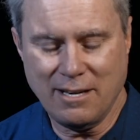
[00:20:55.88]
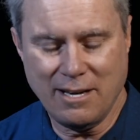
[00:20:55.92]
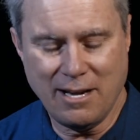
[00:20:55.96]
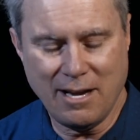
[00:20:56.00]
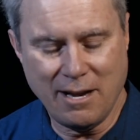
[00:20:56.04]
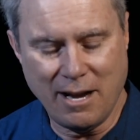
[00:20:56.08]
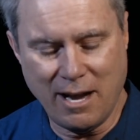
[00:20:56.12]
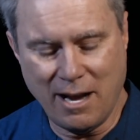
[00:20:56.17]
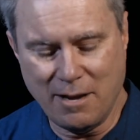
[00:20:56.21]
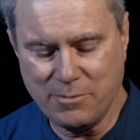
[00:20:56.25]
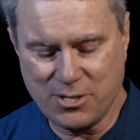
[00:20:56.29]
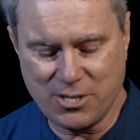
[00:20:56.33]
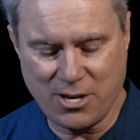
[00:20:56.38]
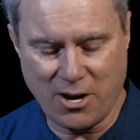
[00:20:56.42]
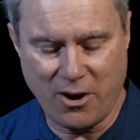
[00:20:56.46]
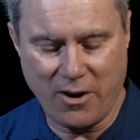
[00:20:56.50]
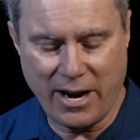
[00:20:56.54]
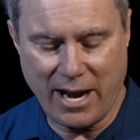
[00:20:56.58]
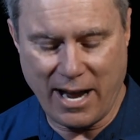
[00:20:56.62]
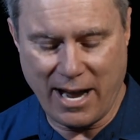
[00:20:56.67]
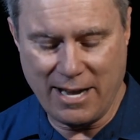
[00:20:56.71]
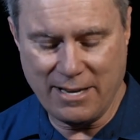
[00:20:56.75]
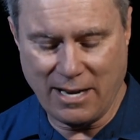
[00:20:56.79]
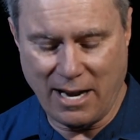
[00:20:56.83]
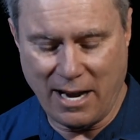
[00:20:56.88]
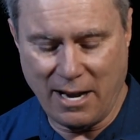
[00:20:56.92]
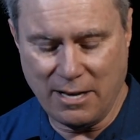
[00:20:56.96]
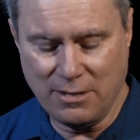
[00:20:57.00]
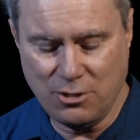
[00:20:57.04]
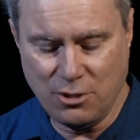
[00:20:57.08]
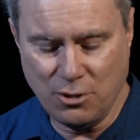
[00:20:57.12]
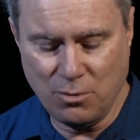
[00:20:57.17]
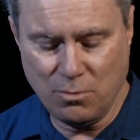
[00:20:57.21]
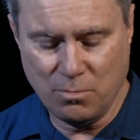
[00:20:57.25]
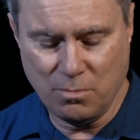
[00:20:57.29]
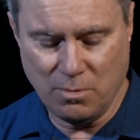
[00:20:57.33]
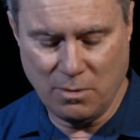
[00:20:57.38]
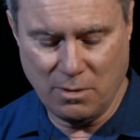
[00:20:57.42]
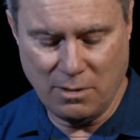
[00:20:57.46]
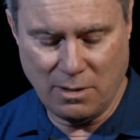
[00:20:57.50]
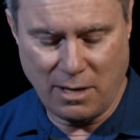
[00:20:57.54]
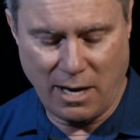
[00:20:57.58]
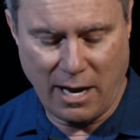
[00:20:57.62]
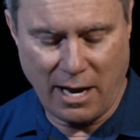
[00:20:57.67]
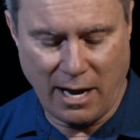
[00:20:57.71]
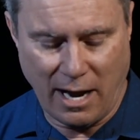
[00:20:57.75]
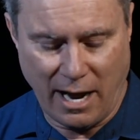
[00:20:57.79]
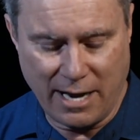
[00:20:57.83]
I, I'm sorry. I, I do.
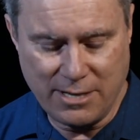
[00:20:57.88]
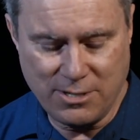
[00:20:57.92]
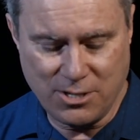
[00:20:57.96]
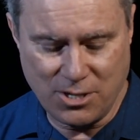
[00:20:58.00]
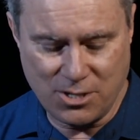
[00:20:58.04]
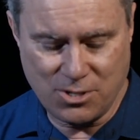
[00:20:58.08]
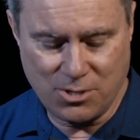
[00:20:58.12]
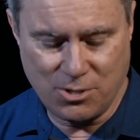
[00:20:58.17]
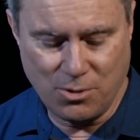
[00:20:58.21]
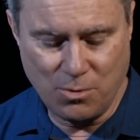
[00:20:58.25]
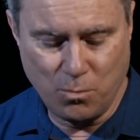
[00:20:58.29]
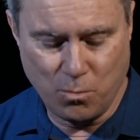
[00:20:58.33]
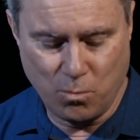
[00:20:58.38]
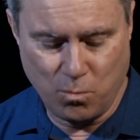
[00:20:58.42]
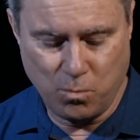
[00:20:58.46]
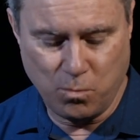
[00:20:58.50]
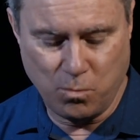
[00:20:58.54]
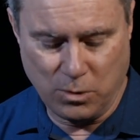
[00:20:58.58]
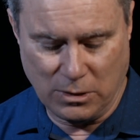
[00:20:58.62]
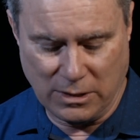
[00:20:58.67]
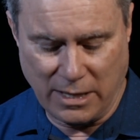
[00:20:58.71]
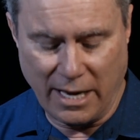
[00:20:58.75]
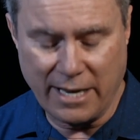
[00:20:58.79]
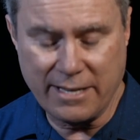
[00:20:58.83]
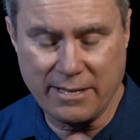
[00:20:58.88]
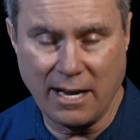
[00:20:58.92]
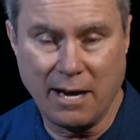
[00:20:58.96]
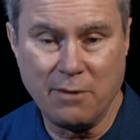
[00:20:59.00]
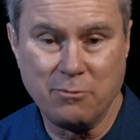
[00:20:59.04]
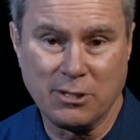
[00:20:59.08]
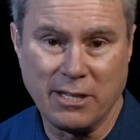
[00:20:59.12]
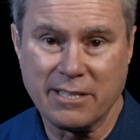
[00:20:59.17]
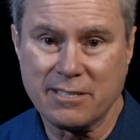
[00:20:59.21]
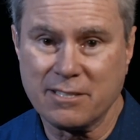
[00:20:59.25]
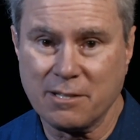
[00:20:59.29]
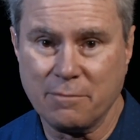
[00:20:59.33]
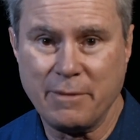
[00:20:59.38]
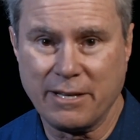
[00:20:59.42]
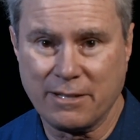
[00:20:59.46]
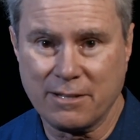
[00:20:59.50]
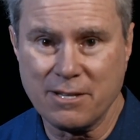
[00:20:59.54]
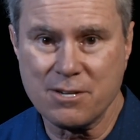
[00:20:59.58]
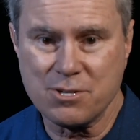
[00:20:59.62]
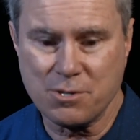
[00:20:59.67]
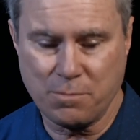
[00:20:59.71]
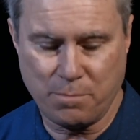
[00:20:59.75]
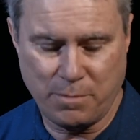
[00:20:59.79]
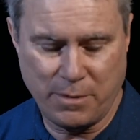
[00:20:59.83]
I, I just do would like I would like to make
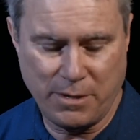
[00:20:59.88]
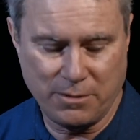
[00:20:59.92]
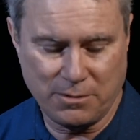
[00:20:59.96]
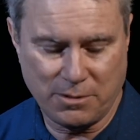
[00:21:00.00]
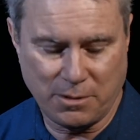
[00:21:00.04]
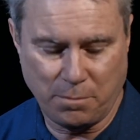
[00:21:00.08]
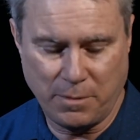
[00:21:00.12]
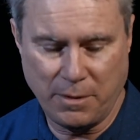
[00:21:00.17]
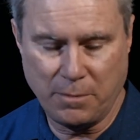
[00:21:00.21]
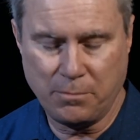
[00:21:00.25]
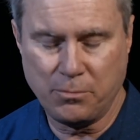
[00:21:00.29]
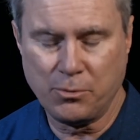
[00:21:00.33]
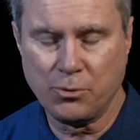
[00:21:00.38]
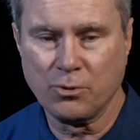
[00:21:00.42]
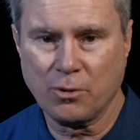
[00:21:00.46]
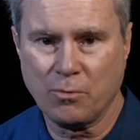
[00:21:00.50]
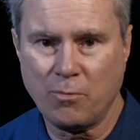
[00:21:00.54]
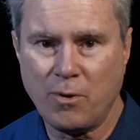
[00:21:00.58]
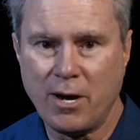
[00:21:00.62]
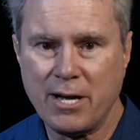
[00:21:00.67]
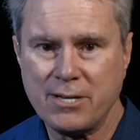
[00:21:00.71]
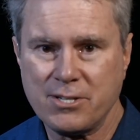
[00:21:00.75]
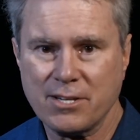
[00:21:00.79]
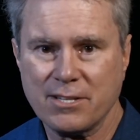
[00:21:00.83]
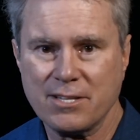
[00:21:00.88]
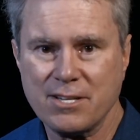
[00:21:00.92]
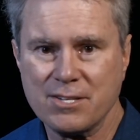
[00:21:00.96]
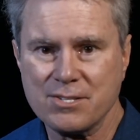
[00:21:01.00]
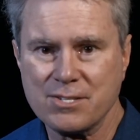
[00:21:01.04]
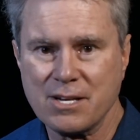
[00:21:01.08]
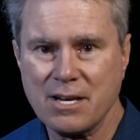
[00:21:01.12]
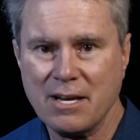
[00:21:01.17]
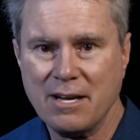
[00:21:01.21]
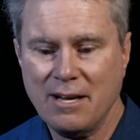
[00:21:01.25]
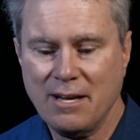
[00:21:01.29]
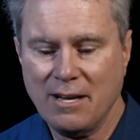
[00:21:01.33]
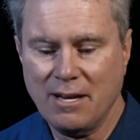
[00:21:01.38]
this appeal to people who are watching this.